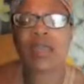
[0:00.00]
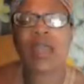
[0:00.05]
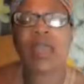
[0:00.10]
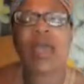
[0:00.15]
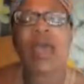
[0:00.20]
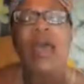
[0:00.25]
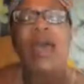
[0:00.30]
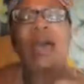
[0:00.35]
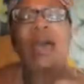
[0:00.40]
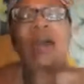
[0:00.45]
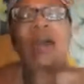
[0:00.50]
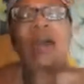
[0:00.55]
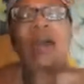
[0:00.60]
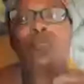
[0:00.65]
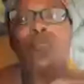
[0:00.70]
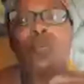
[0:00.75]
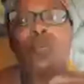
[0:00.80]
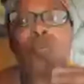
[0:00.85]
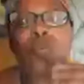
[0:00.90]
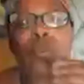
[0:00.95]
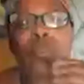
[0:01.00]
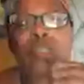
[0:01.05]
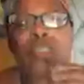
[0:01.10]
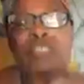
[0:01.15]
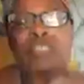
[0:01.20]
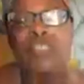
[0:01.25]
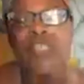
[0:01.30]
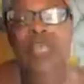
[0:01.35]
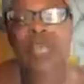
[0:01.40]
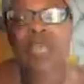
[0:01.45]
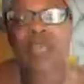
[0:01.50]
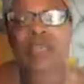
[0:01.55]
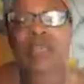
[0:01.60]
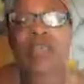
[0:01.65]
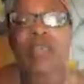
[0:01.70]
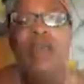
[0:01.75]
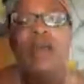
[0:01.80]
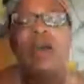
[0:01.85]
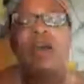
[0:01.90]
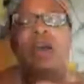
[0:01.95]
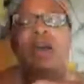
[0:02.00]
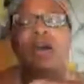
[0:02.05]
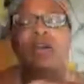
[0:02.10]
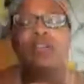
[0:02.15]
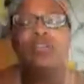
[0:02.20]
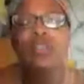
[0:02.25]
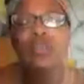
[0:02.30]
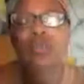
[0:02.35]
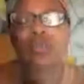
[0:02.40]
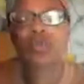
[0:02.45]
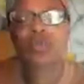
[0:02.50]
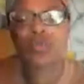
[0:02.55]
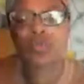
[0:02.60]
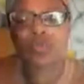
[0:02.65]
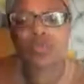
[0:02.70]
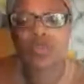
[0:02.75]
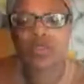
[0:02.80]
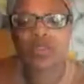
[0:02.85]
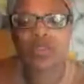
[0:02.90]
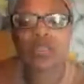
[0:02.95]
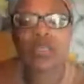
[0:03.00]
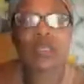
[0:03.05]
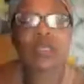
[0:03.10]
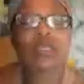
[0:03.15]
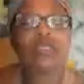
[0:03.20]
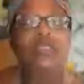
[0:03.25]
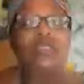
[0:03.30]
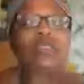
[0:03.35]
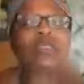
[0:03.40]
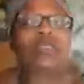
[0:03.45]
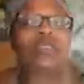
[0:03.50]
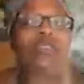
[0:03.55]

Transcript: how you will reject a truth to